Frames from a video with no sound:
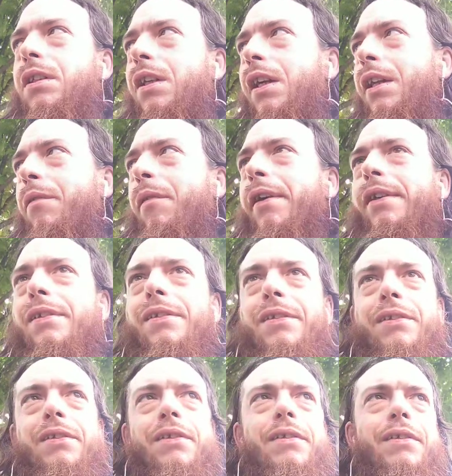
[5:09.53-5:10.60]
Anyways,
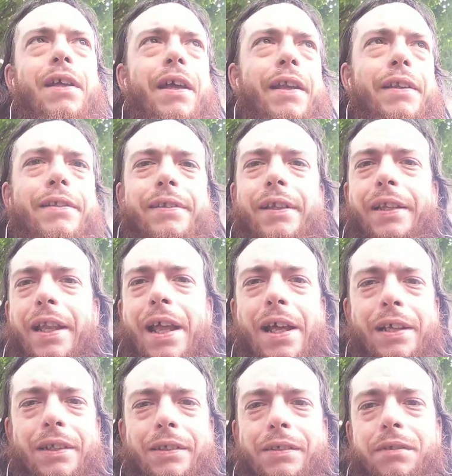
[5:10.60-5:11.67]
just thought I'd say
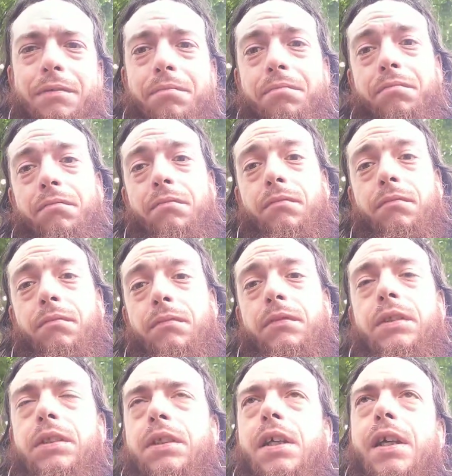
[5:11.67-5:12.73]
that.
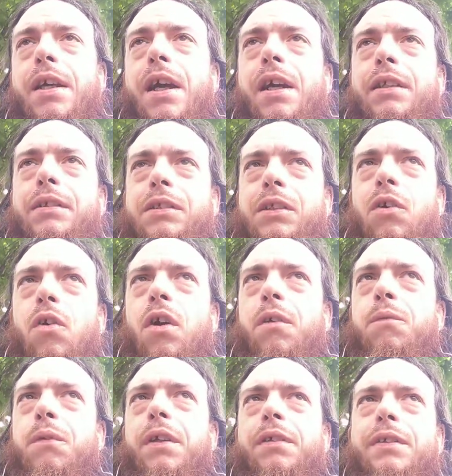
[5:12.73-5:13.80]
I got no
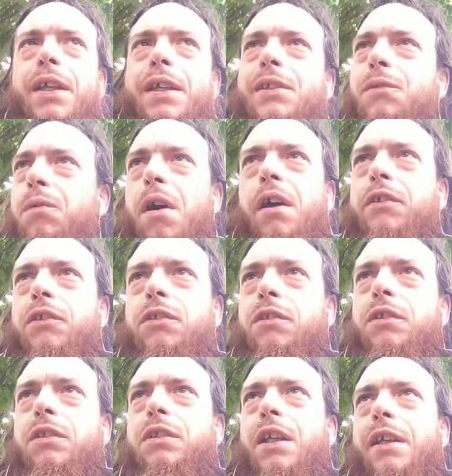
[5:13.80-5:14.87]
hard feelings against Rogers.
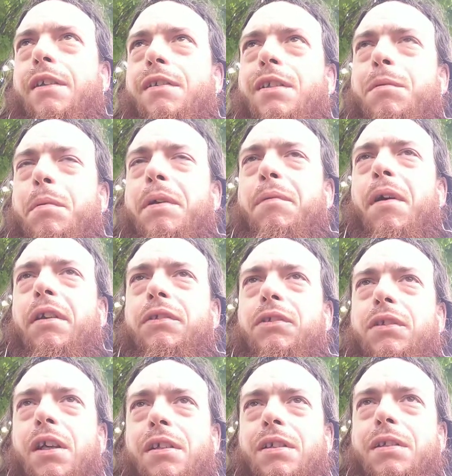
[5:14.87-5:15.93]
I used to be a Rogers
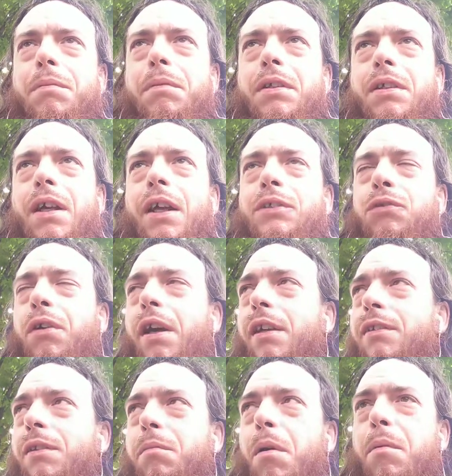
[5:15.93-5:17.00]
customer. I tried
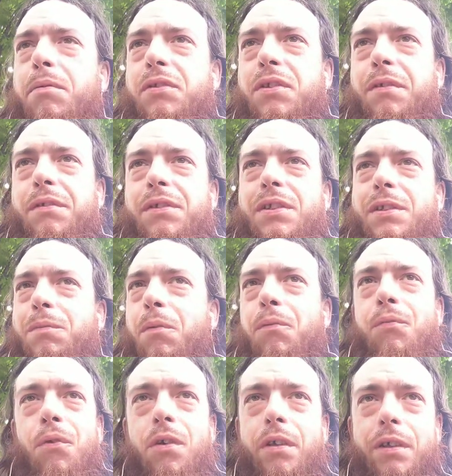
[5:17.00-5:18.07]
out their mobile services
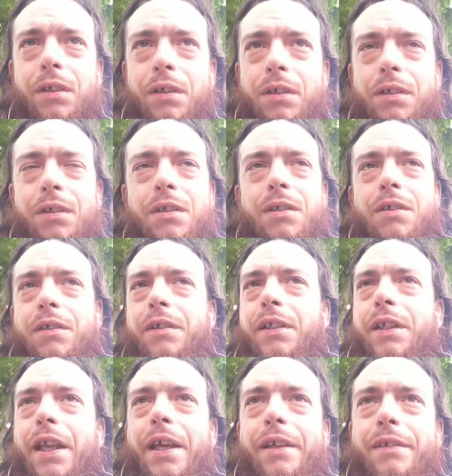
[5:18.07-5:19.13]
before,
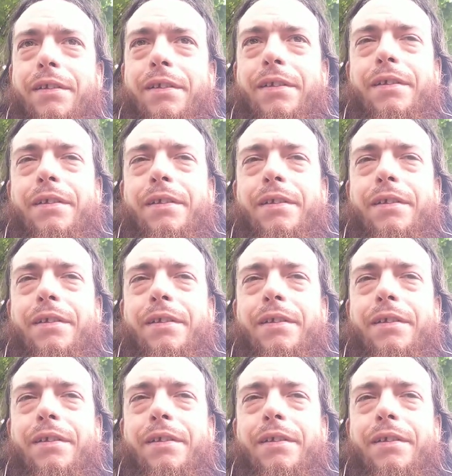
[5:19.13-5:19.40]
30 days.